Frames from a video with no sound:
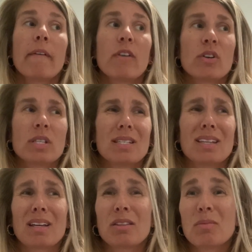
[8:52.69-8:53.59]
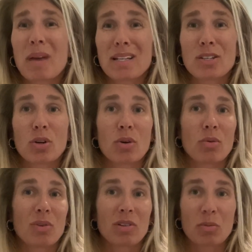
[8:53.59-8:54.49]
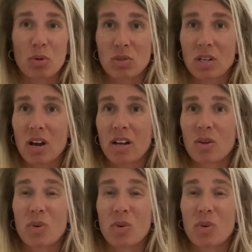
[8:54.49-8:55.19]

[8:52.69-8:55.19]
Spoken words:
versus like the Mexico or the Punta Cana